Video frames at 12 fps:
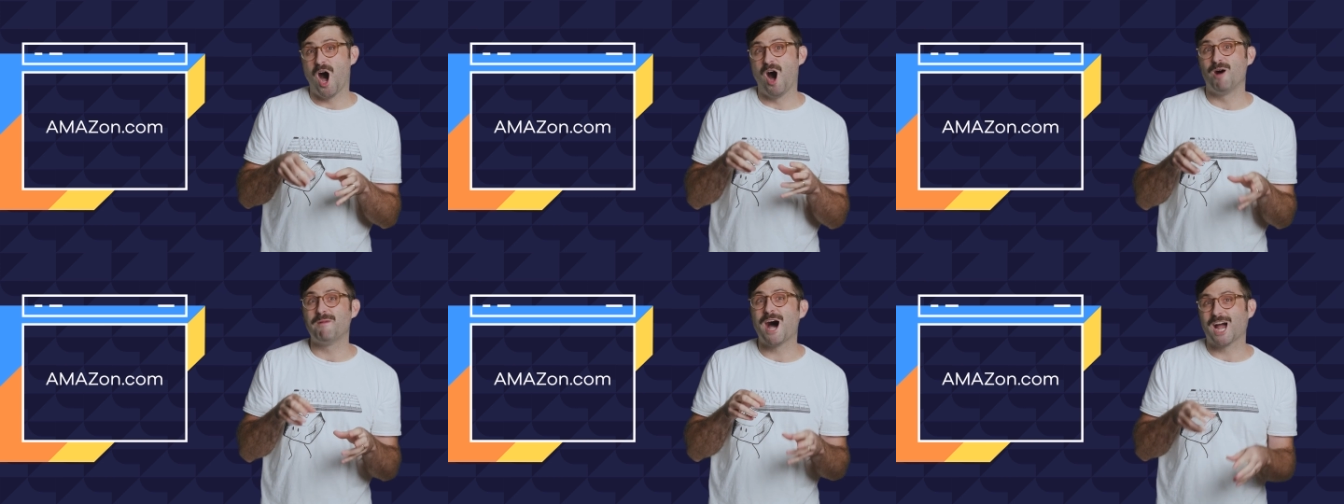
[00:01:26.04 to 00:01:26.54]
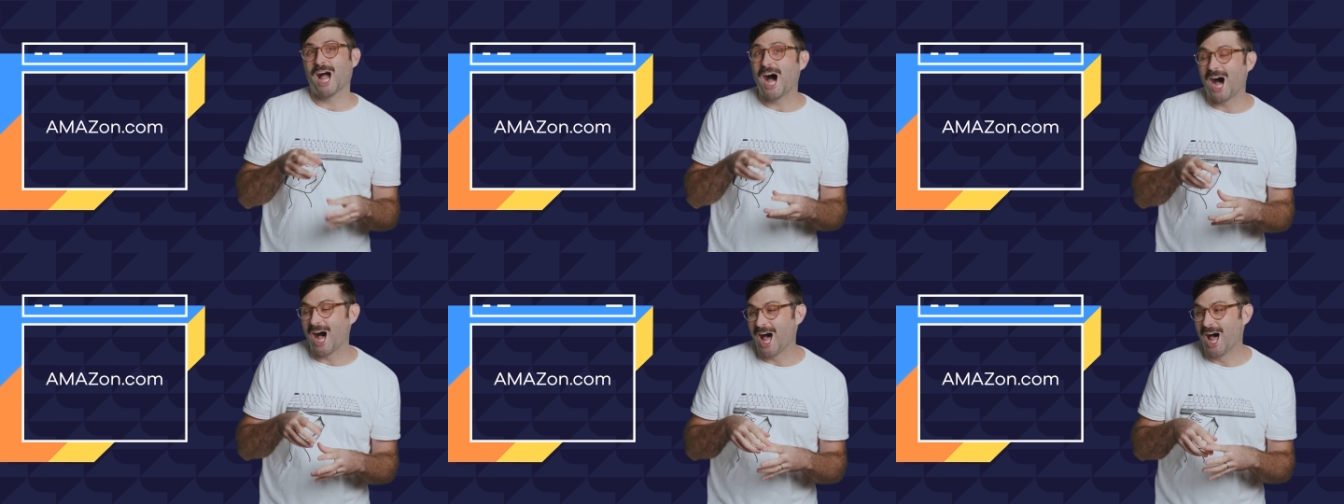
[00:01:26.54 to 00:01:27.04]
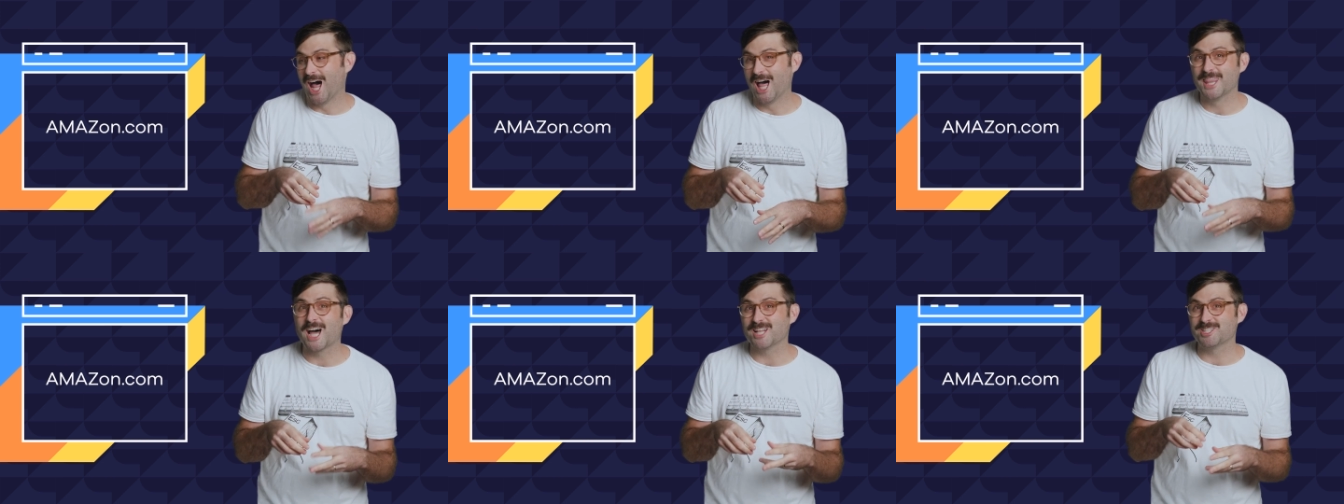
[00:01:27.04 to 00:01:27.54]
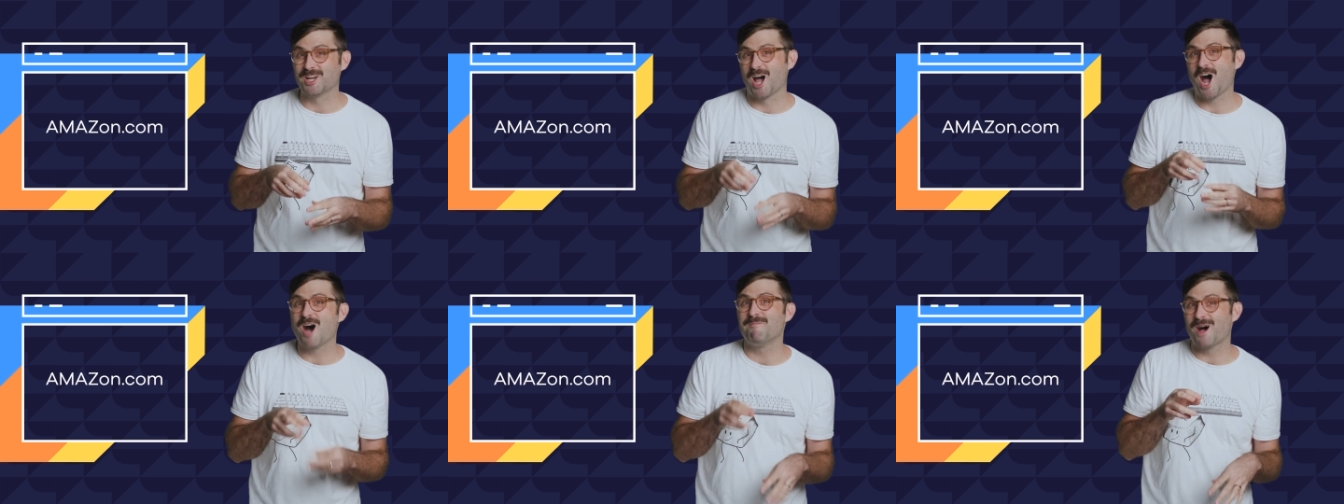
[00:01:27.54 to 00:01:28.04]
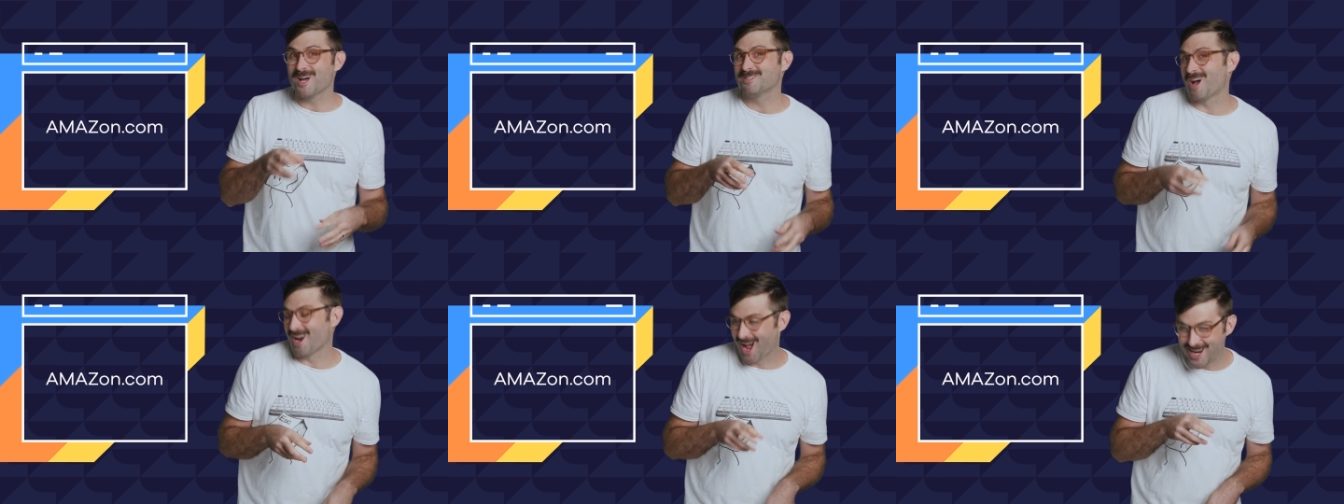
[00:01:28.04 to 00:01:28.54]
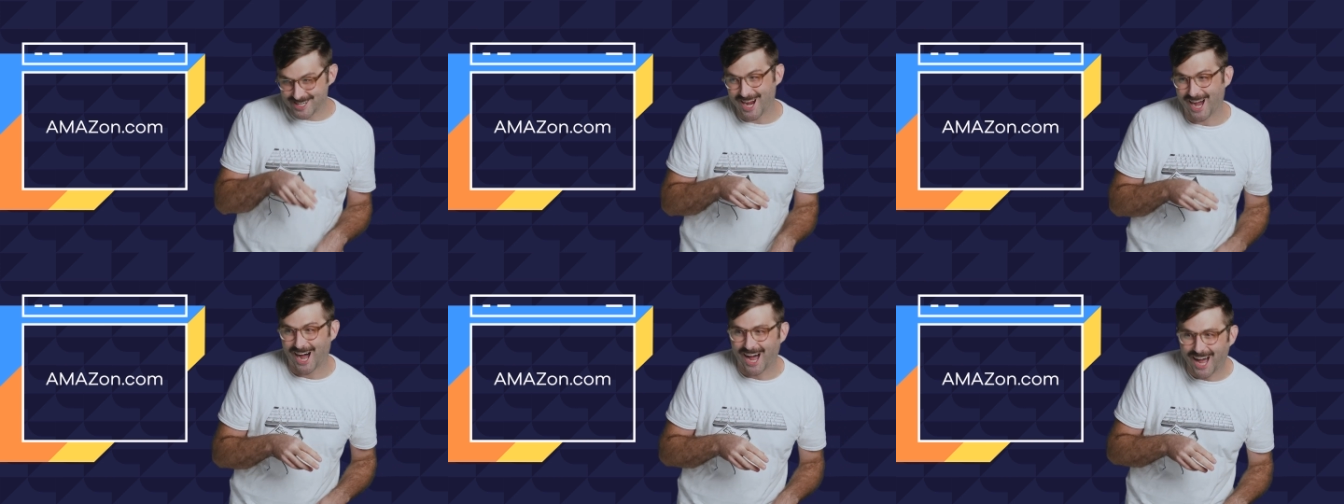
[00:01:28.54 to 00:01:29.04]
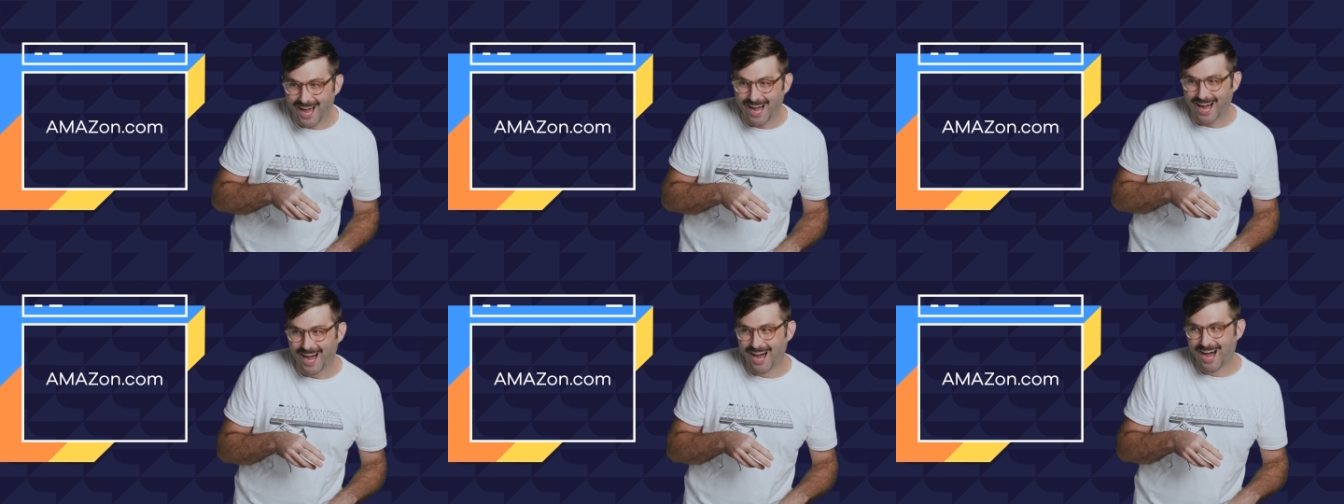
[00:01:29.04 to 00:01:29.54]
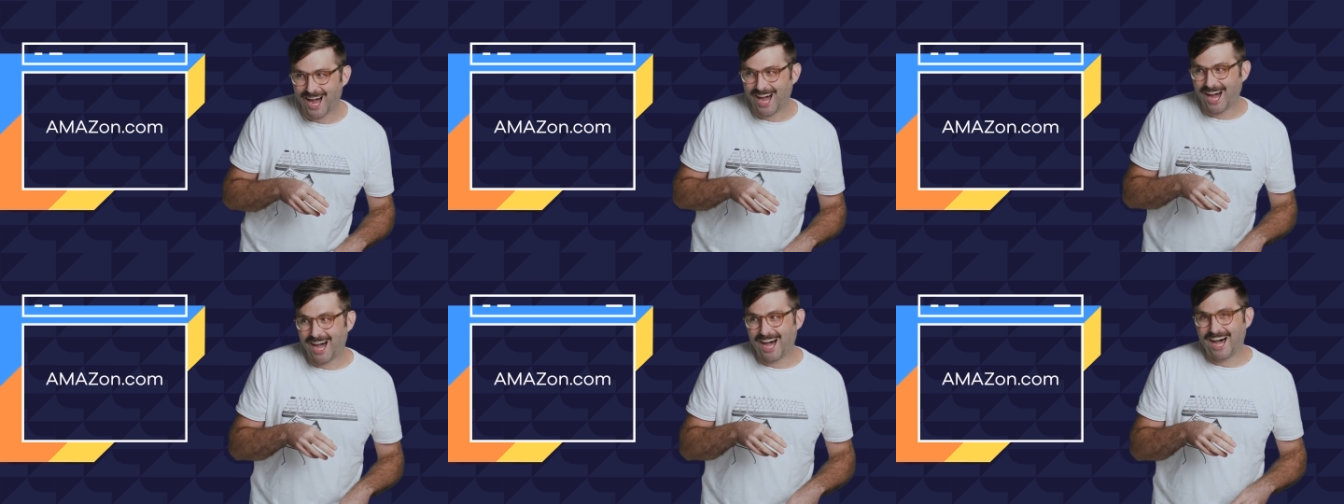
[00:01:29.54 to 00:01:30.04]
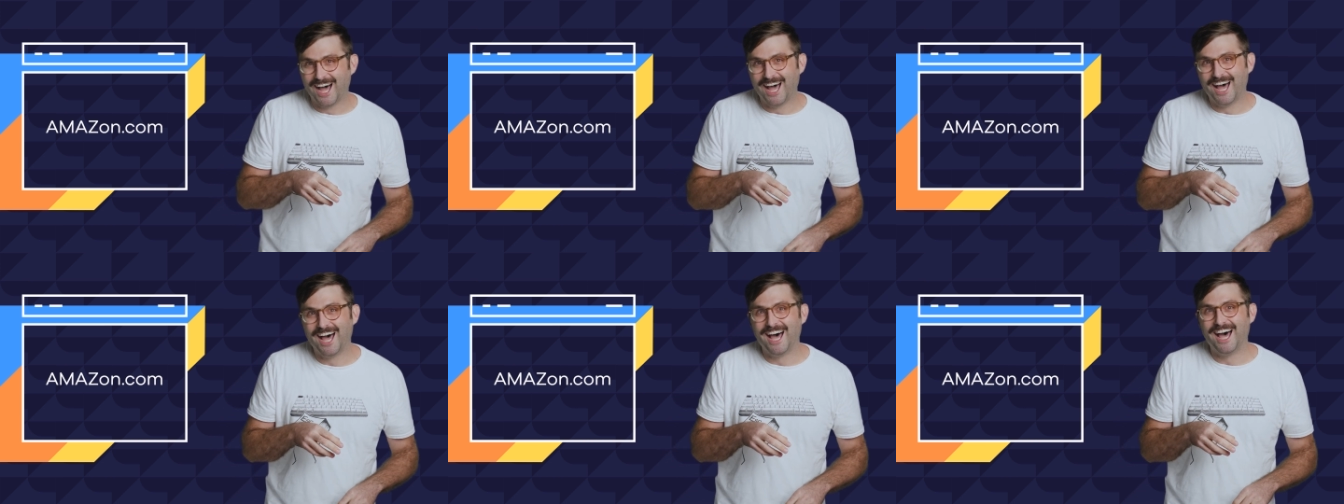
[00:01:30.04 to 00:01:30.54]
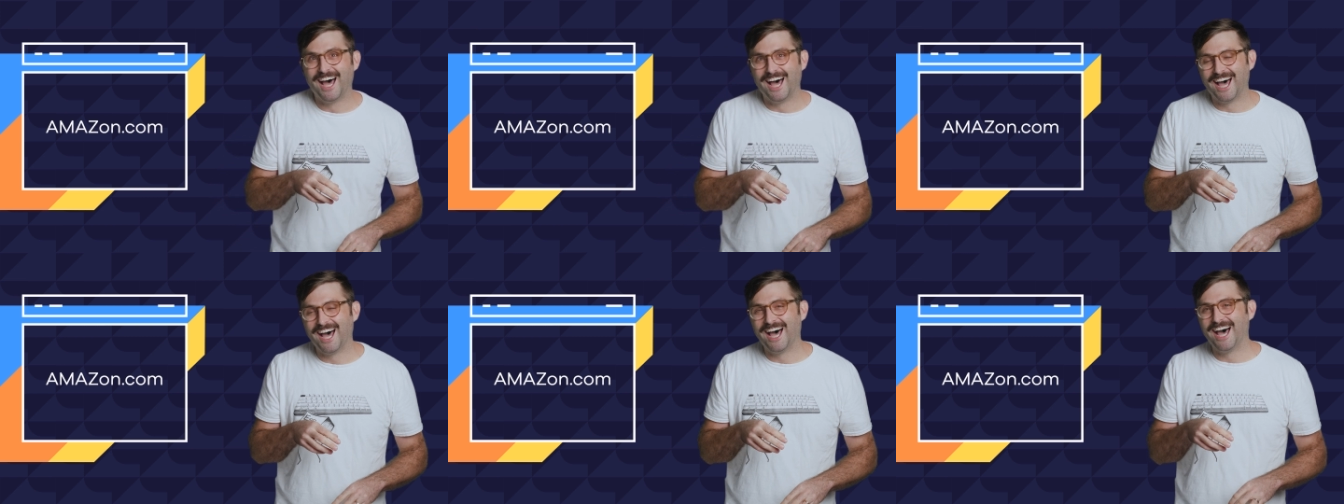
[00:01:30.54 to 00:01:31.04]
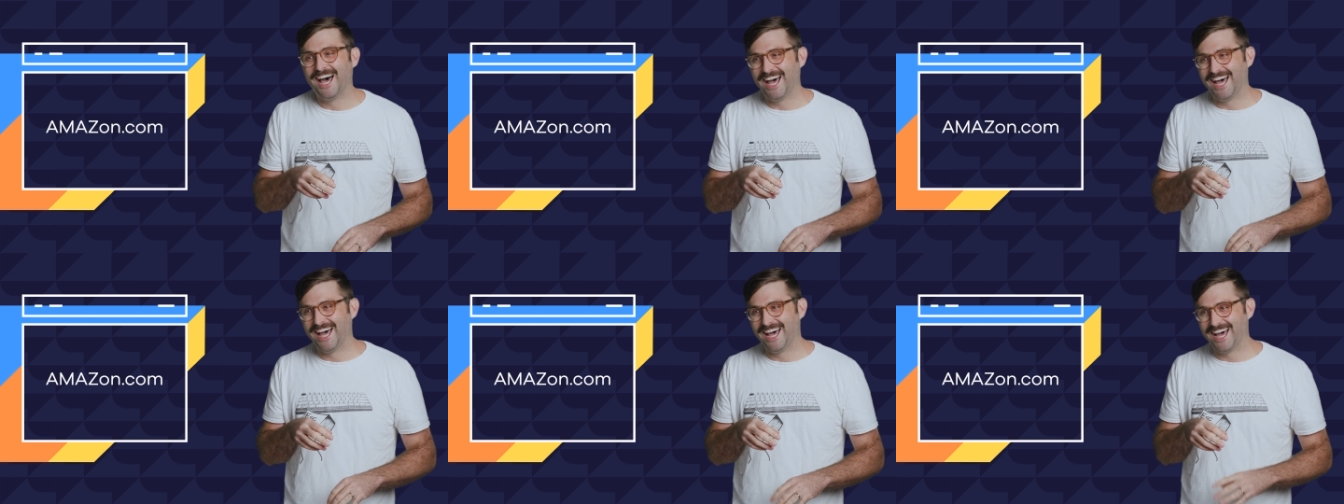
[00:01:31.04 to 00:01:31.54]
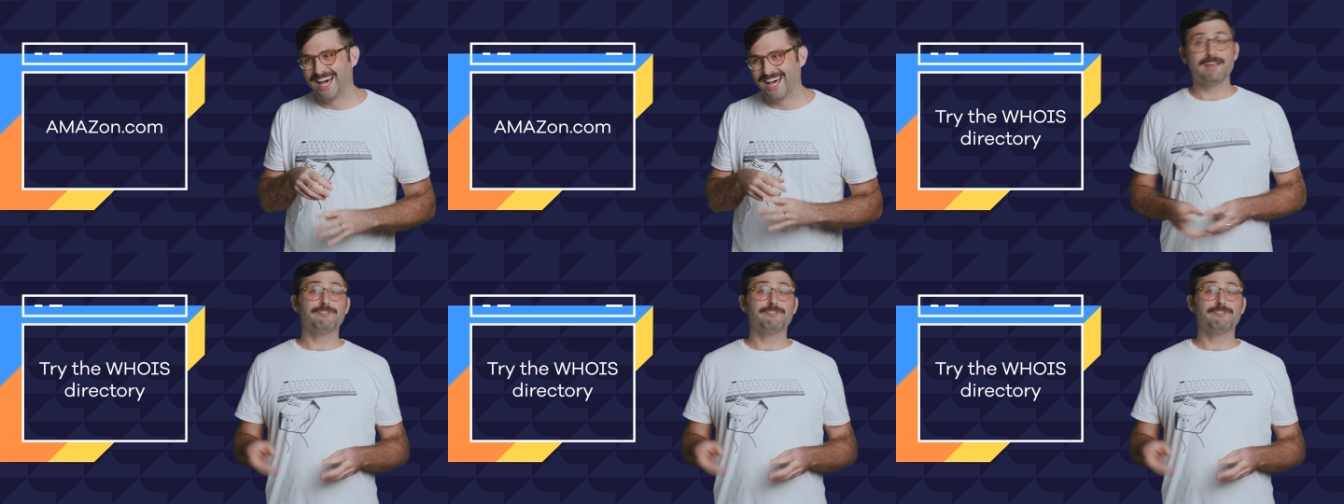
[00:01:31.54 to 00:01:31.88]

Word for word: oh my god, that's an Amazon idea. I love it. That's Amazon.